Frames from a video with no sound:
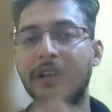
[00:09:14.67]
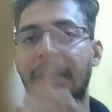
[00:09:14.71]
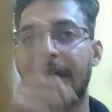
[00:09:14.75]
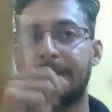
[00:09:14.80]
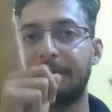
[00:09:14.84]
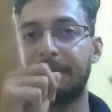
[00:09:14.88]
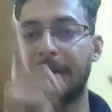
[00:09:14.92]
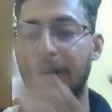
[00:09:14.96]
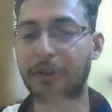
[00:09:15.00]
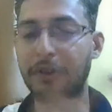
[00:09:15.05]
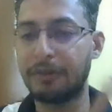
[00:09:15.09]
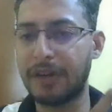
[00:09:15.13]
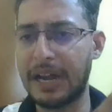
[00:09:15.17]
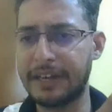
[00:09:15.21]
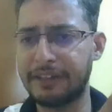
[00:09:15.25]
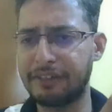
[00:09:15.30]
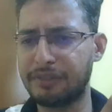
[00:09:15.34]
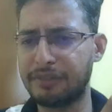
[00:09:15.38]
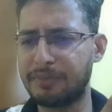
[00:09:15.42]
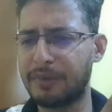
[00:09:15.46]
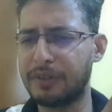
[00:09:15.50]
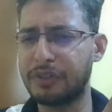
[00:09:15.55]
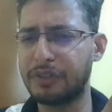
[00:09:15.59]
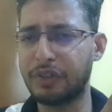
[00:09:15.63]
number of hydrogen
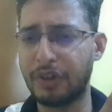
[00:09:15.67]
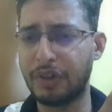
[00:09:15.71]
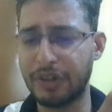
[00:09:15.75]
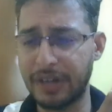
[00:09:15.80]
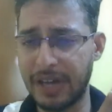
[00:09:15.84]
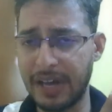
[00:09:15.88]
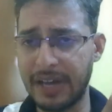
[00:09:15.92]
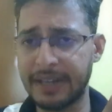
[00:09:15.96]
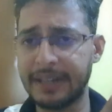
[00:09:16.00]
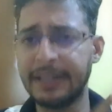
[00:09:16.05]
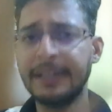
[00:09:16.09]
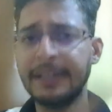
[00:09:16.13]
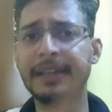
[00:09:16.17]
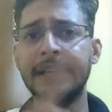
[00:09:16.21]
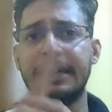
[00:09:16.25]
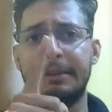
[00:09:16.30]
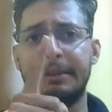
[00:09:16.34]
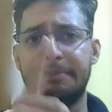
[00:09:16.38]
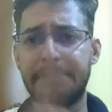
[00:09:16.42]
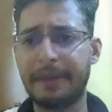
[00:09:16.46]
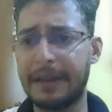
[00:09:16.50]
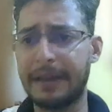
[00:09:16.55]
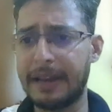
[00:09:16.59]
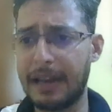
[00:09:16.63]
bond donor,
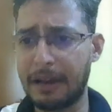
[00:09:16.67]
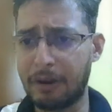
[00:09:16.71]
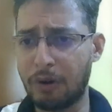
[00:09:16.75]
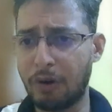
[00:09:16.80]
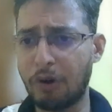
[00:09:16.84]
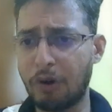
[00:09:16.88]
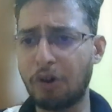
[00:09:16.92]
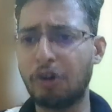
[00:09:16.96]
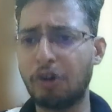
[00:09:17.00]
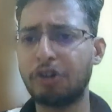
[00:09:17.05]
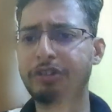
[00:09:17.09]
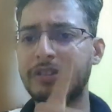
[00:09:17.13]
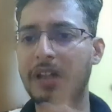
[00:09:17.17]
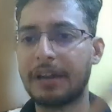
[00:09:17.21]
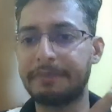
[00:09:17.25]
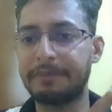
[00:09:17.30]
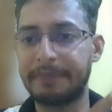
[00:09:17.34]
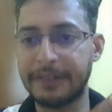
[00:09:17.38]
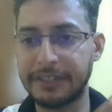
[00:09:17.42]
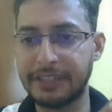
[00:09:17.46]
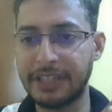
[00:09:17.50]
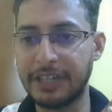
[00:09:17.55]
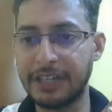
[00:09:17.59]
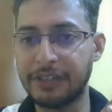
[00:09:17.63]
para
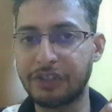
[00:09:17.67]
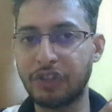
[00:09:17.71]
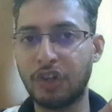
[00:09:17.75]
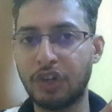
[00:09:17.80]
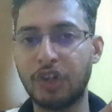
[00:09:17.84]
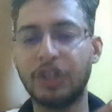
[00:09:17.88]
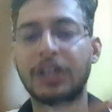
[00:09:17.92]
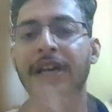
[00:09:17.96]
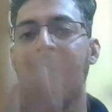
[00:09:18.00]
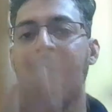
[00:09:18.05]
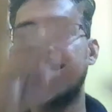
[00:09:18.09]
sulfate tension.